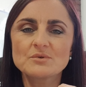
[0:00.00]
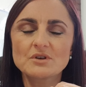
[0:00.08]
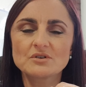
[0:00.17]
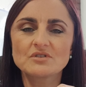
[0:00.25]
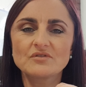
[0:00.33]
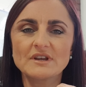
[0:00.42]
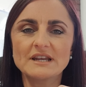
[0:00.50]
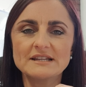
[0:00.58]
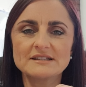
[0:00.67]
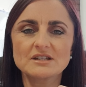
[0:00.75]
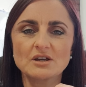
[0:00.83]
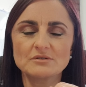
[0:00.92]
of those
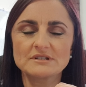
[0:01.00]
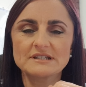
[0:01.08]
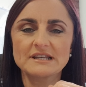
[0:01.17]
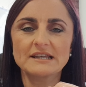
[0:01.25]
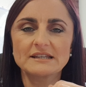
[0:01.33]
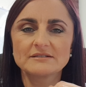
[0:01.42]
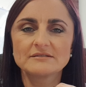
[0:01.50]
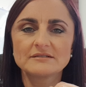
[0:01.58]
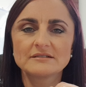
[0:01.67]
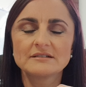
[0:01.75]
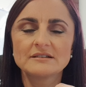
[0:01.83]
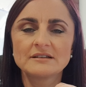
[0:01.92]
feelings go today.
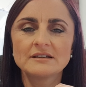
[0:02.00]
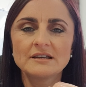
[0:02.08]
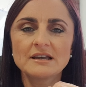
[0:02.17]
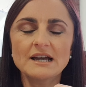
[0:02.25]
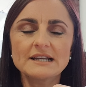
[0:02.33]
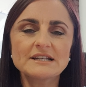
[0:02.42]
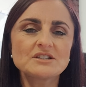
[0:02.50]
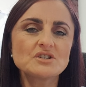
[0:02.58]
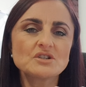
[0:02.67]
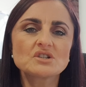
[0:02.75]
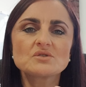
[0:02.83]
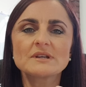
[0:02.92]
And I
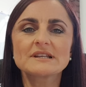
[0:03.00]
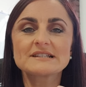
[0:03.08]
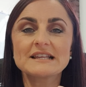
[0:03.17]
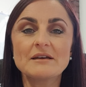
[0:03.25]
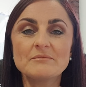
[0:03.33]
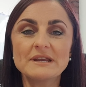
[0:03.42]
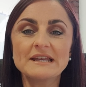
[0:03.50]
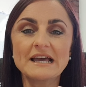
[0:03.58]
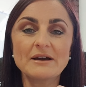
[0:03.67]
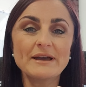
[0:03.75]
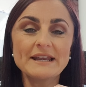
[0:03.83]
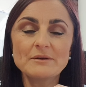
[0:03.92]
choose to accept me
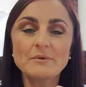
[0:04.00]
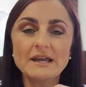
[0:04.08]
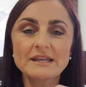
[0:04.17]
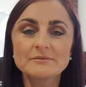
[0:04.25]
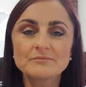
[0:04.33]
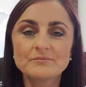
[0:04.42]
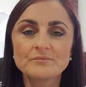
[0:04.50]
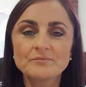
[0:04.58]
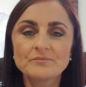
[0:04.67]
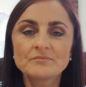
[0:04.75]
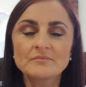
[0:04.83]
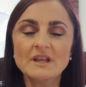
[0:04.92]
now anyway,
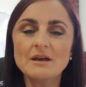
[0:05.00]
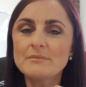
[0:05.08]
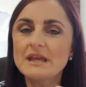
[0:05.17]
and